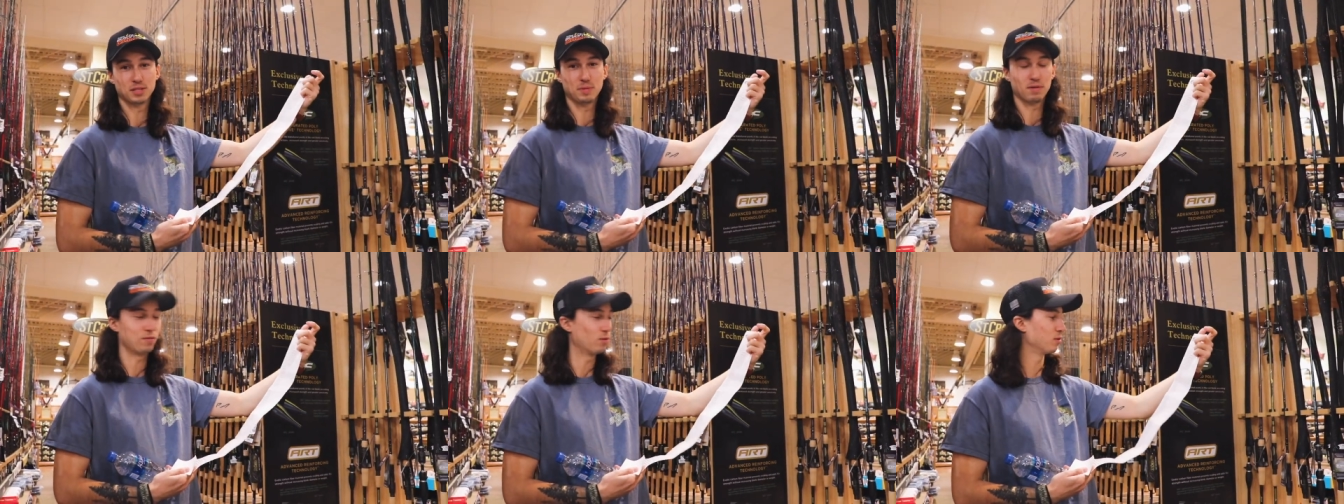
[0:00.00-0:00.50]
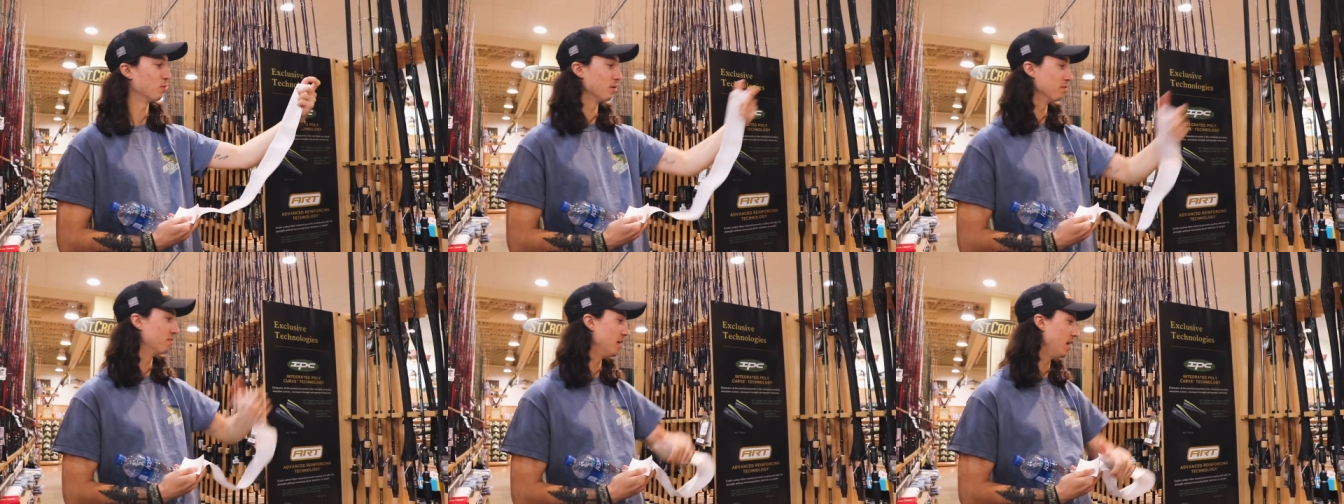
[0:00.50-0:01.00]
I spent
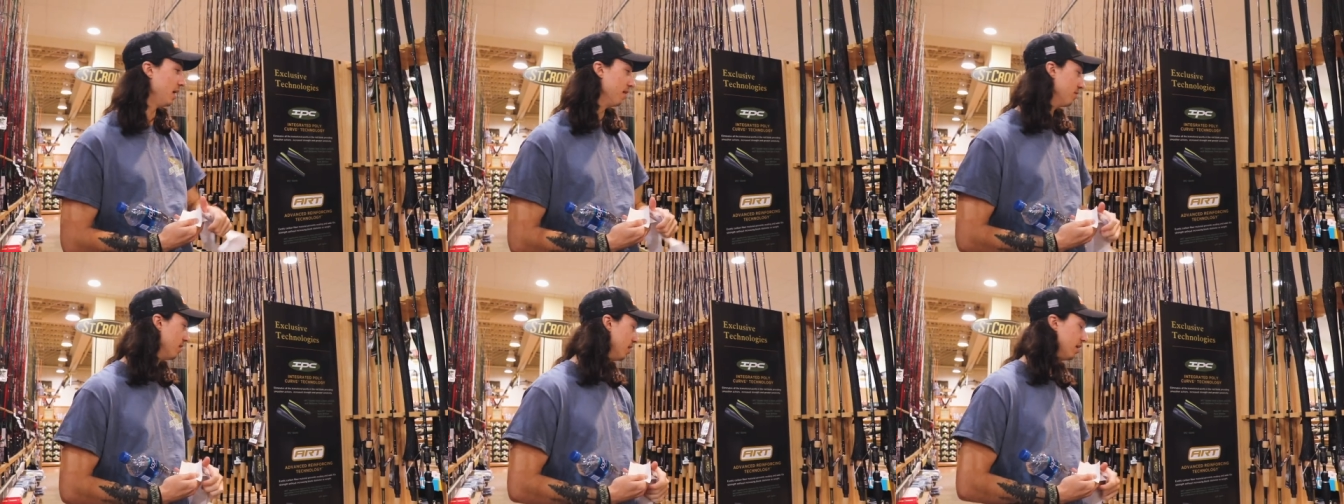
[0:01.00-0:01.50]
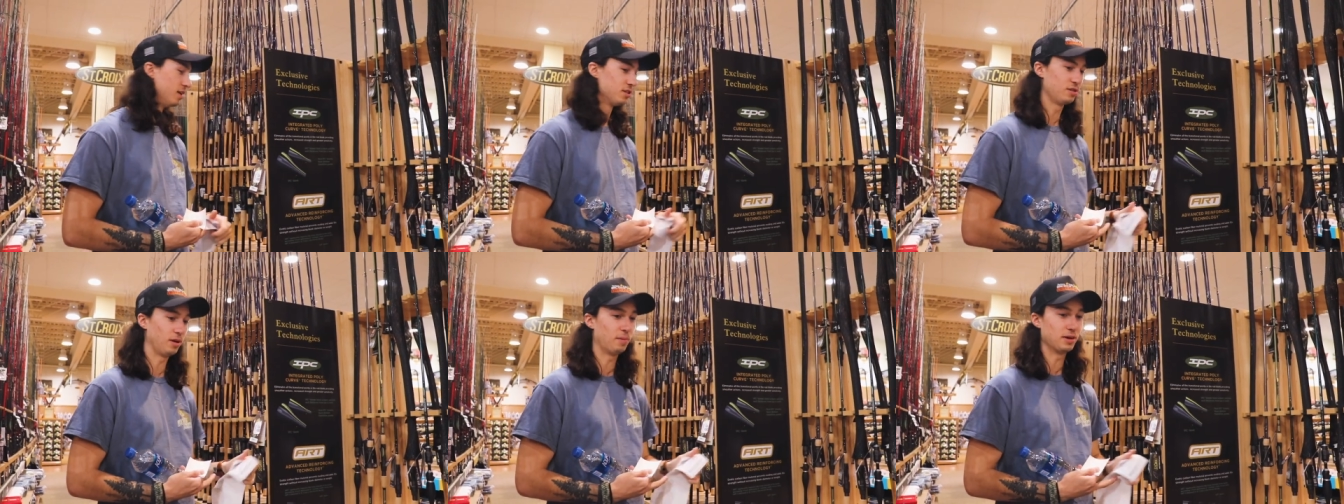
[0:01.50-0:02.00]
425
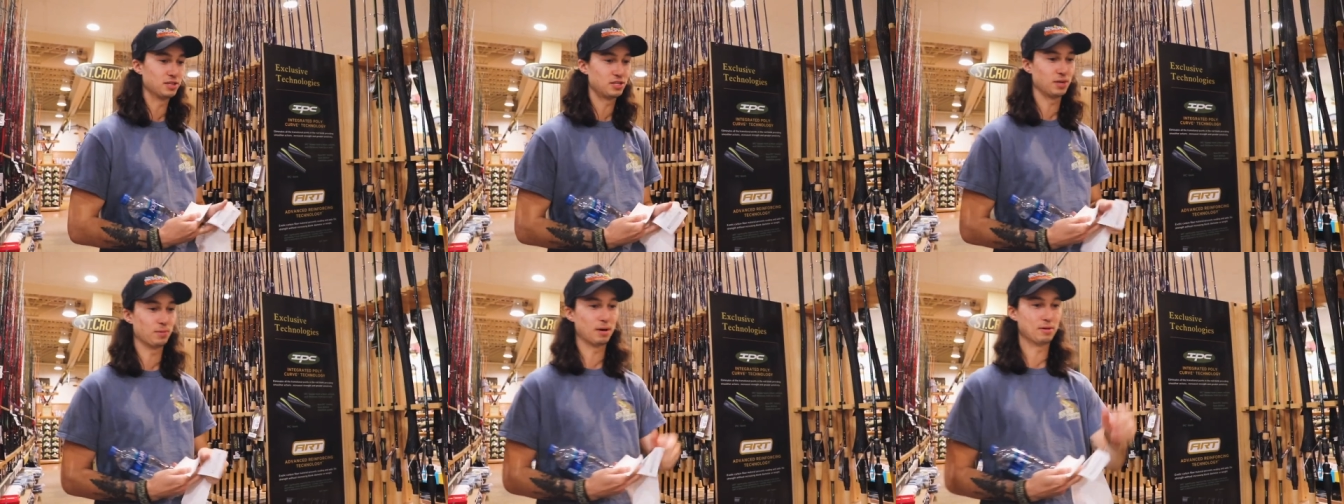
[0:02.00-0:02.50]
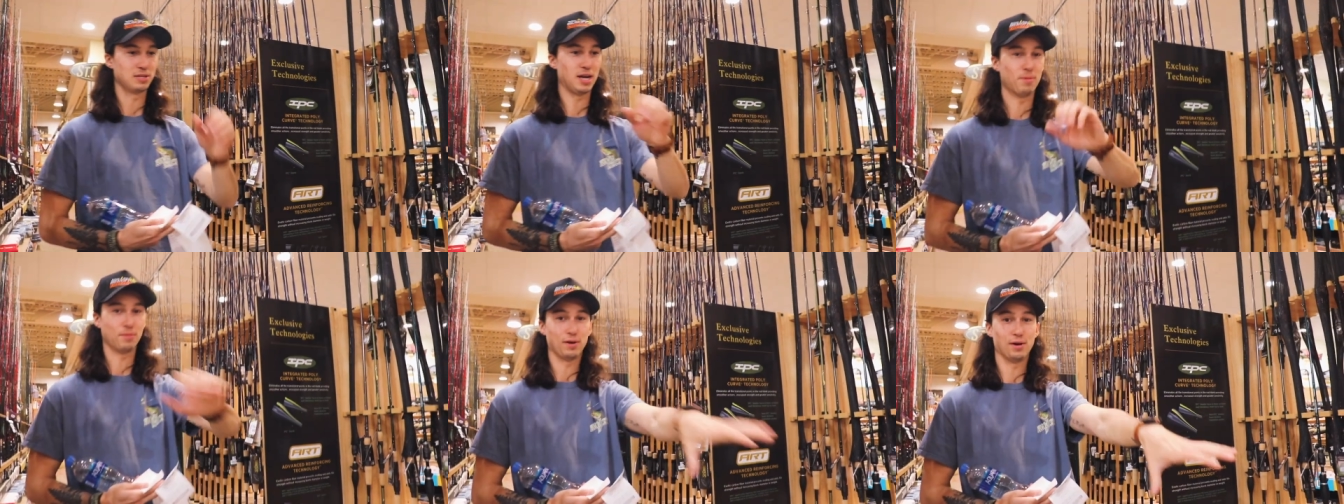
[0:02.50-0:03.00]
so I wanted to see what I was
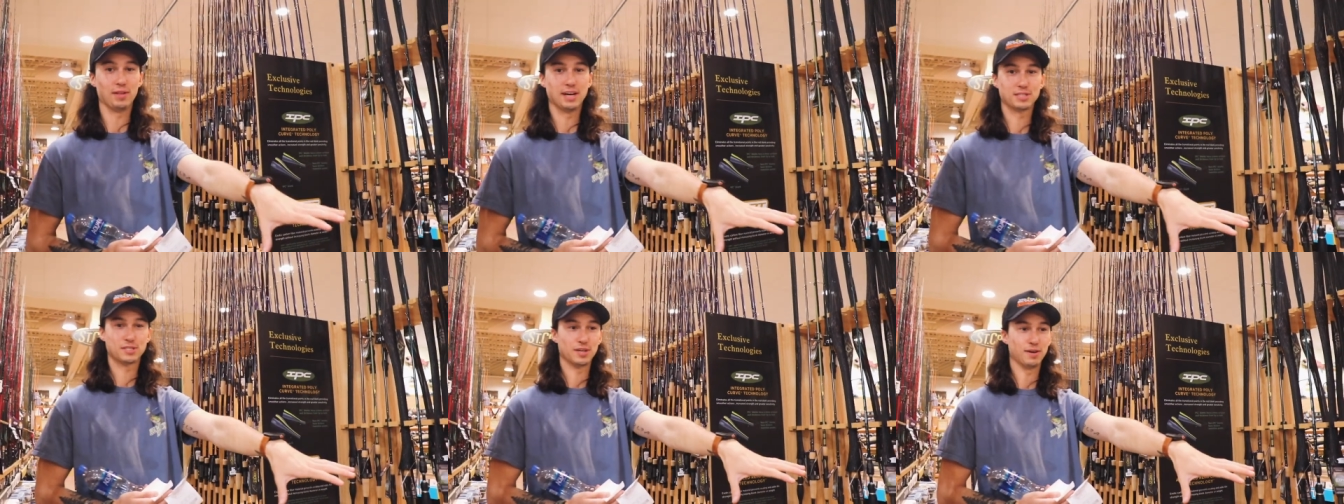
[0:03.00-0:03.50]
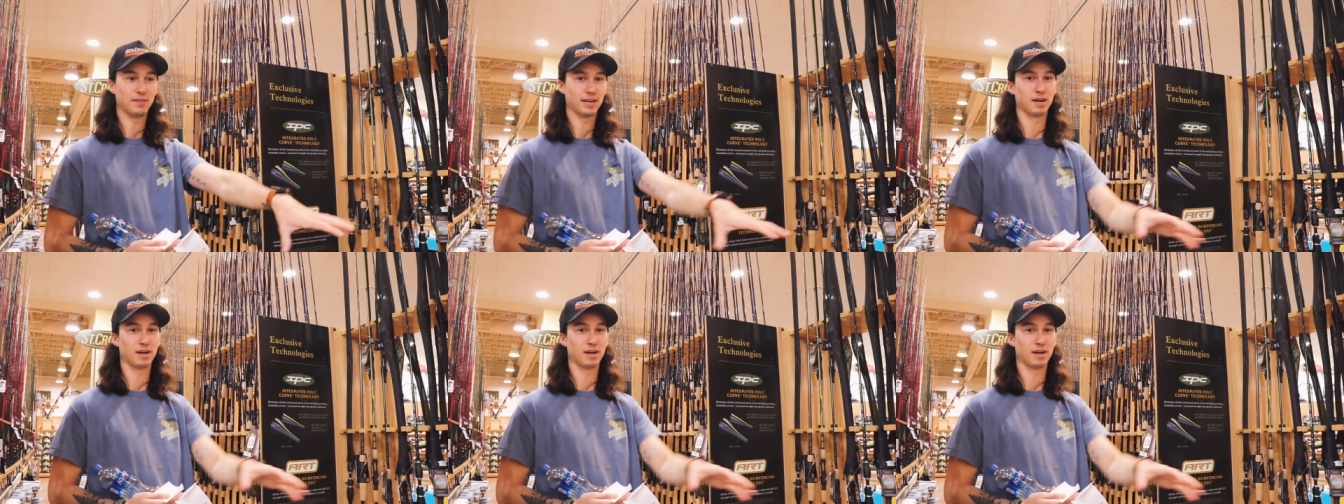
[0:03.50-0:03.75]
at with all that stuff.